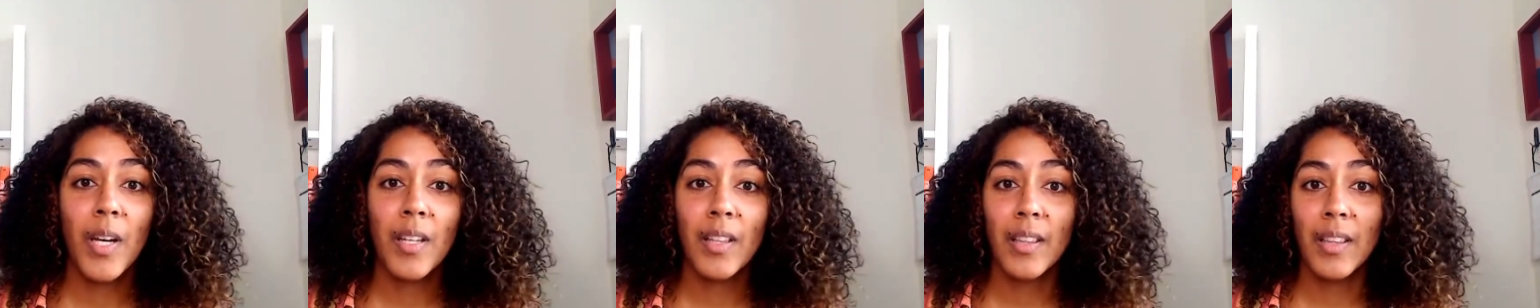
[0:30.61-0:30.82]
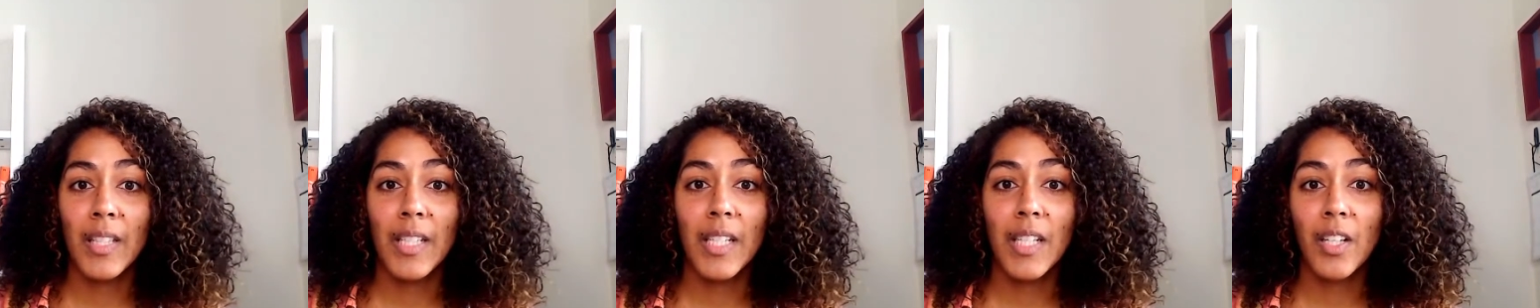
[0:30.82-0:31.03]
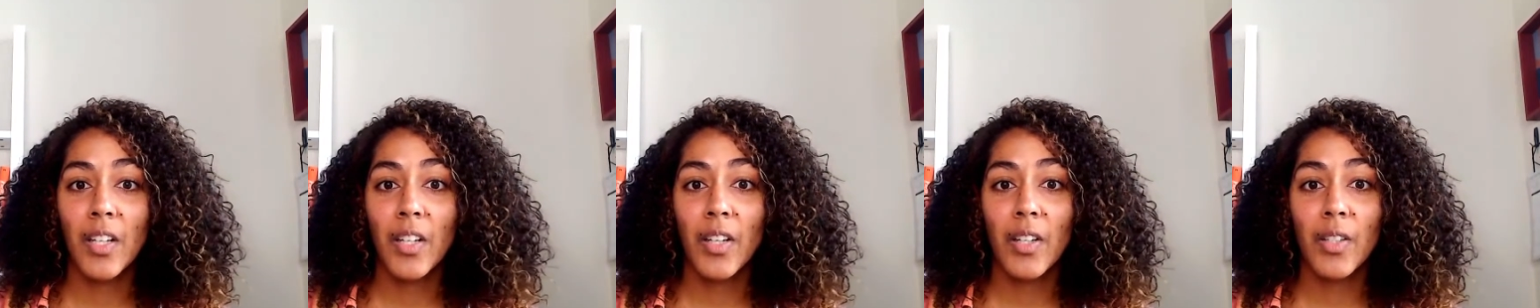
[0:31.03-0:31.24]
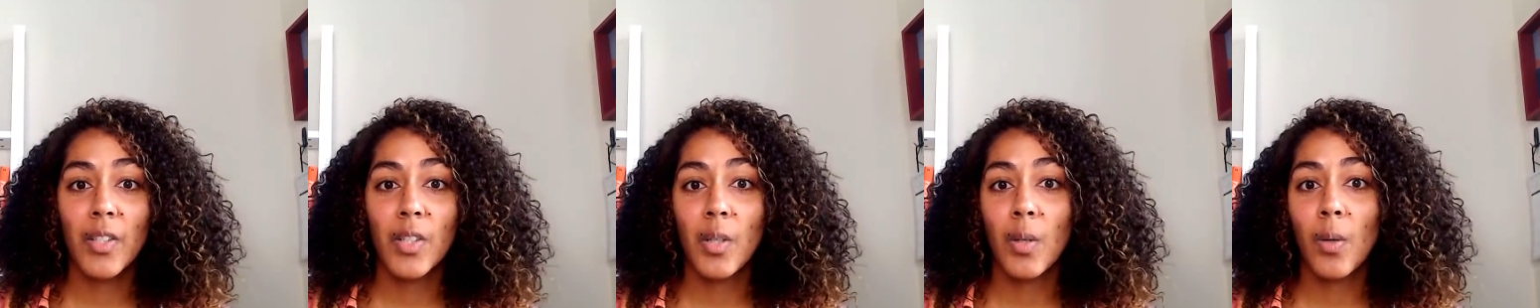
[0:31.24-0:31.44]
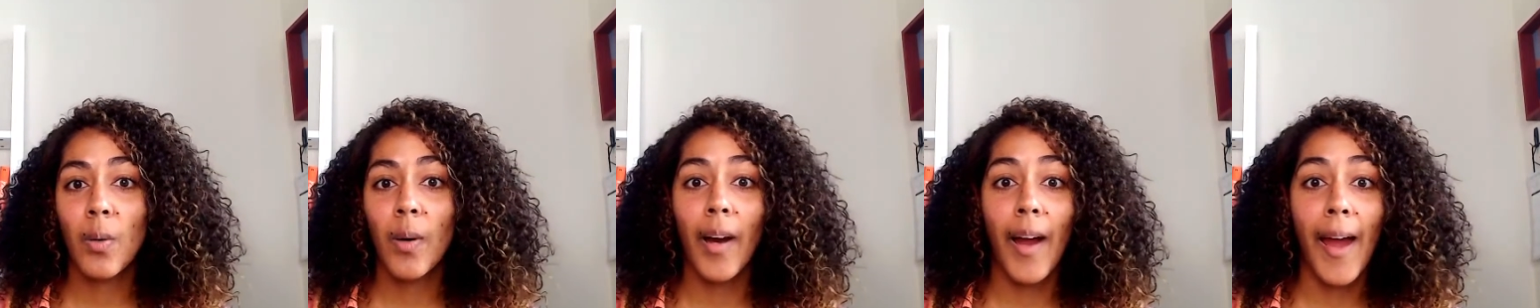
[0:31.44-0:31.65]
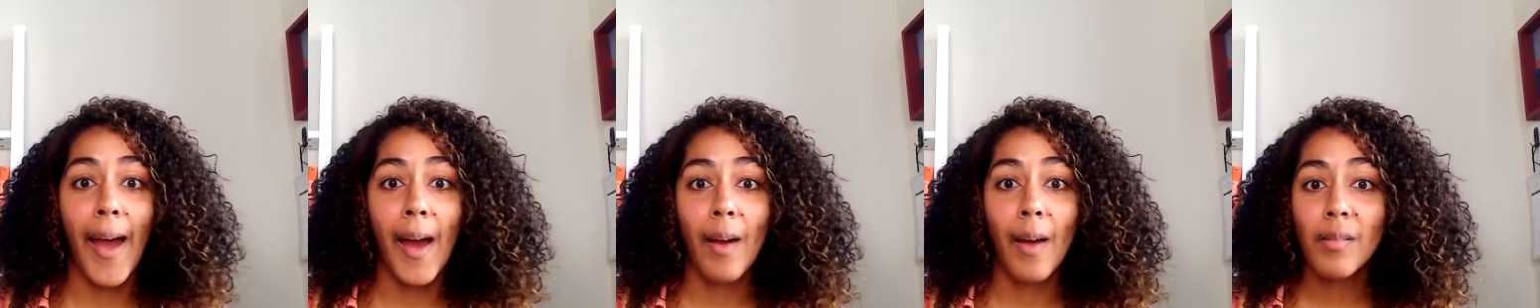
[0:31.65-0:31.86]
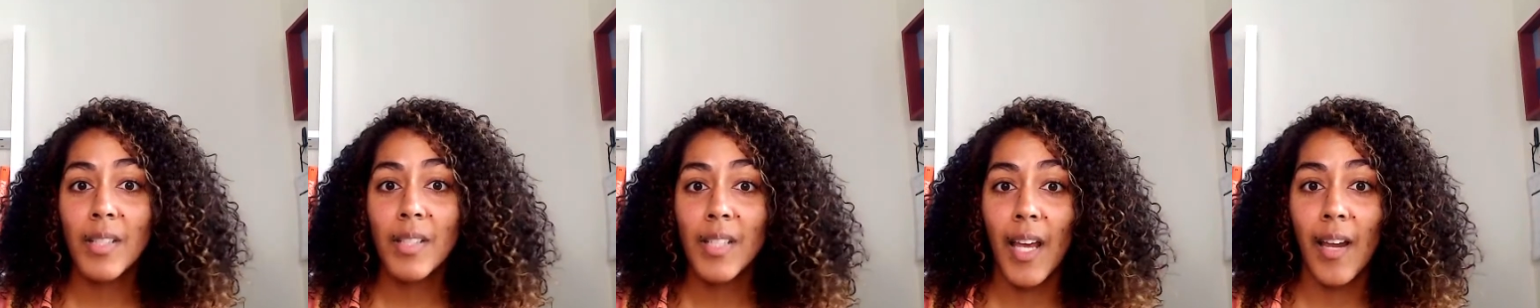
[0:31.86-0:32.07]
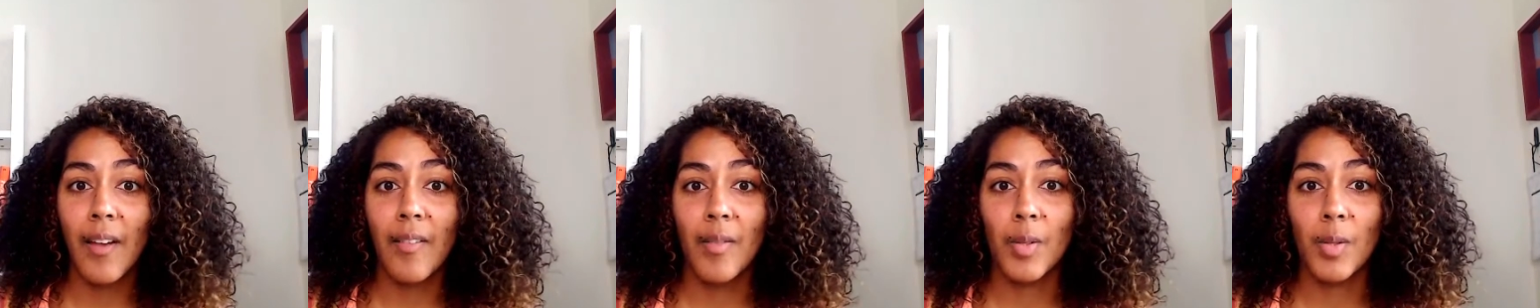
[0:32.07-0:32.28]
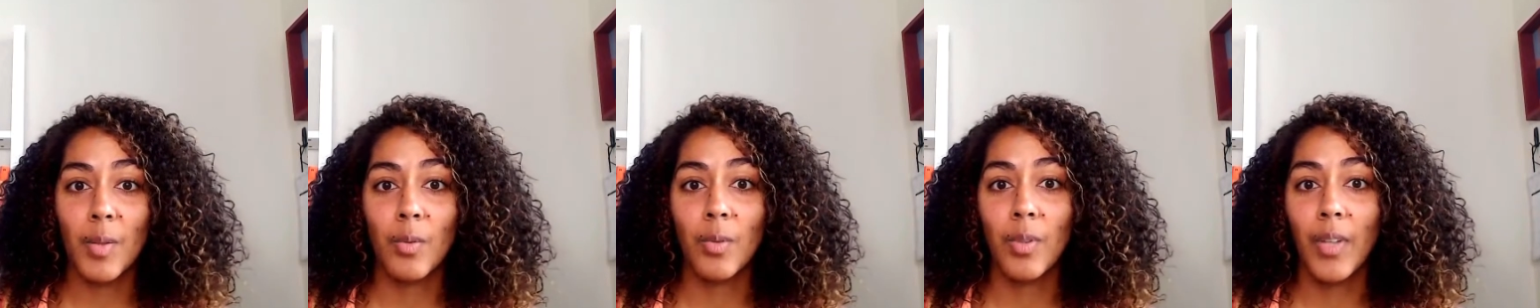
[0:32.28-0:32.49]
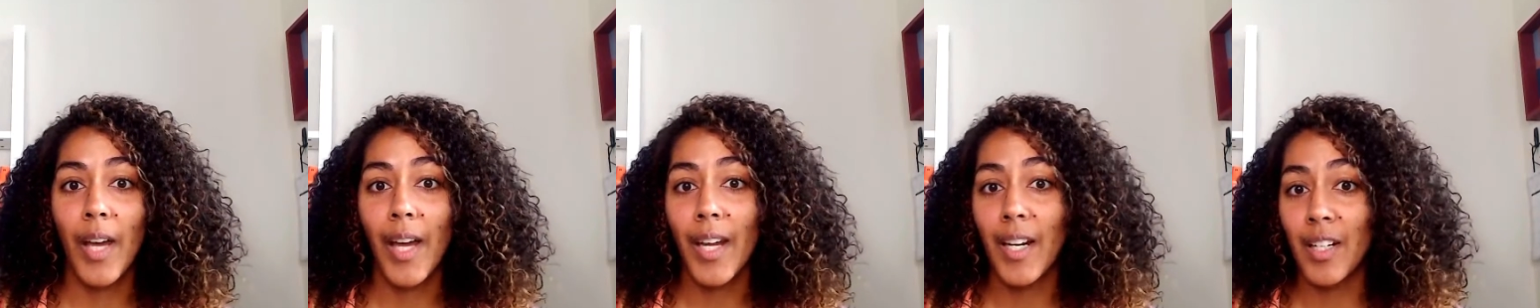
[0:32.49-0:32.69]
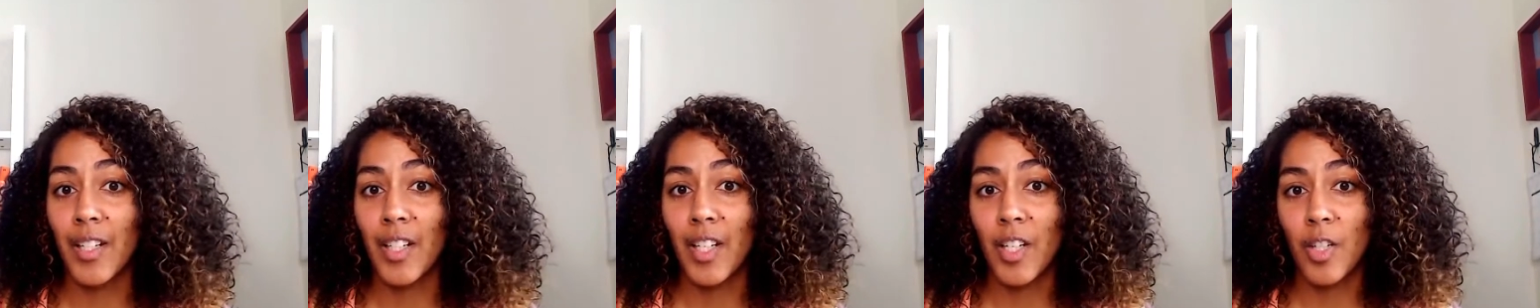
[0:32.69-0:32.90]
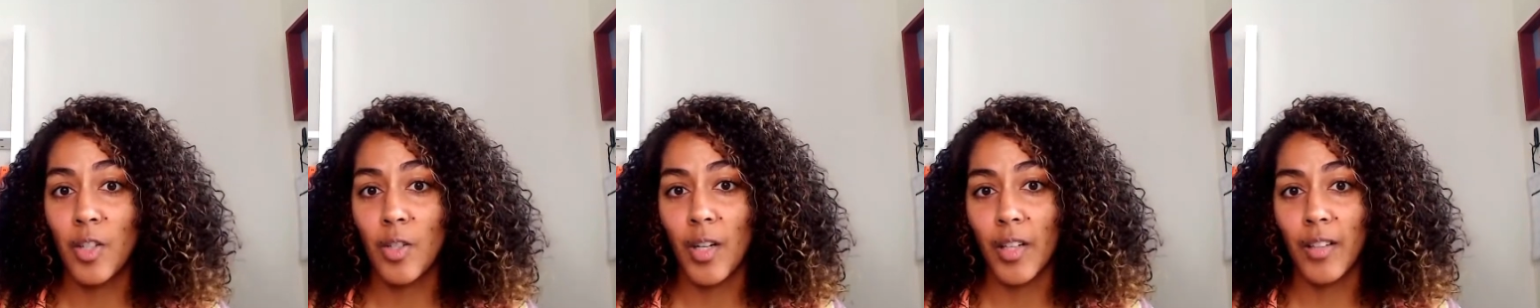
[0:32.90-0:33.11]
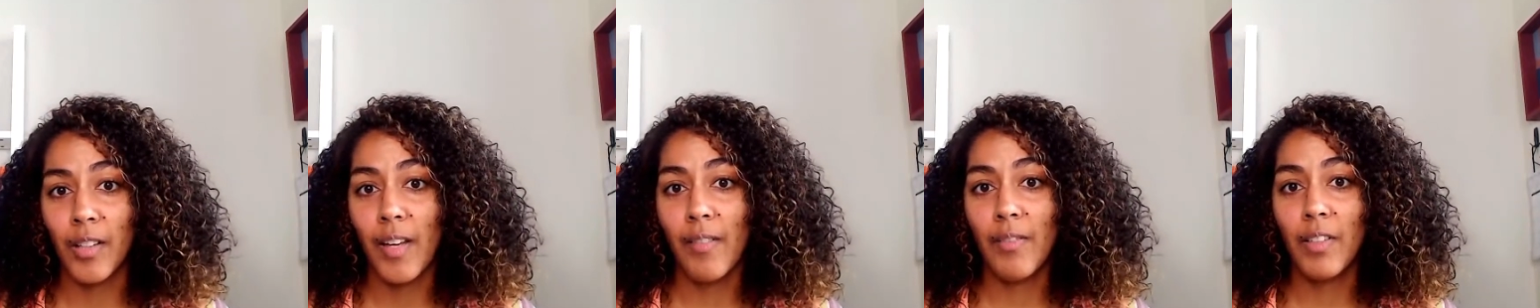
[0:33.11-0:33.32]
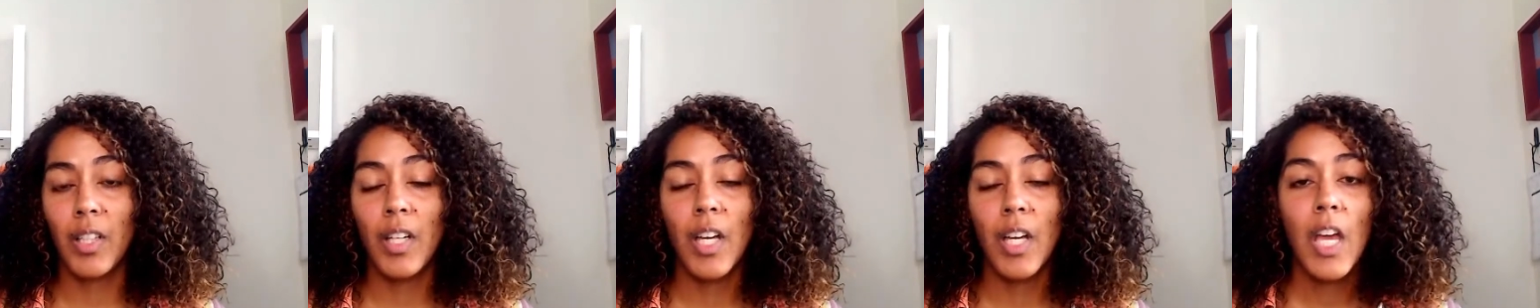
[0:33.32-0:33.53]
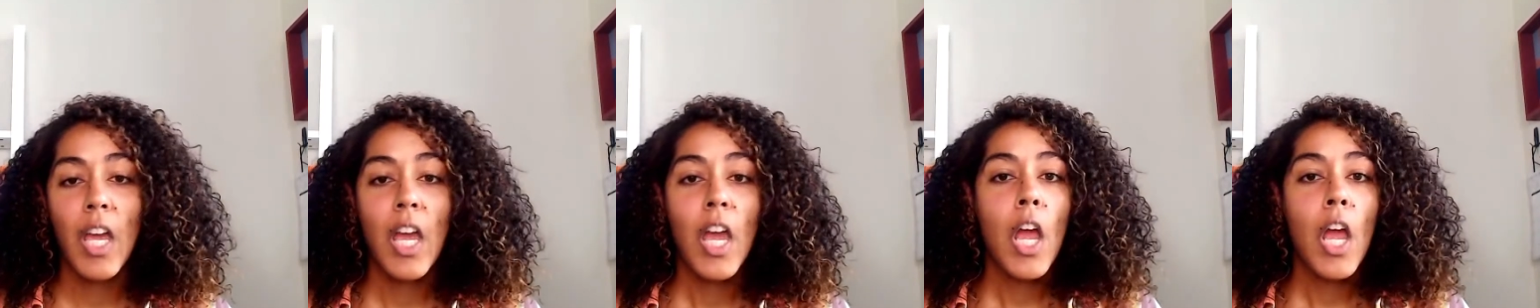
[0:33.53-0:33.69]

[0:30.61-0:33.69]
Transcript: leaders who are outside of the school at a district level.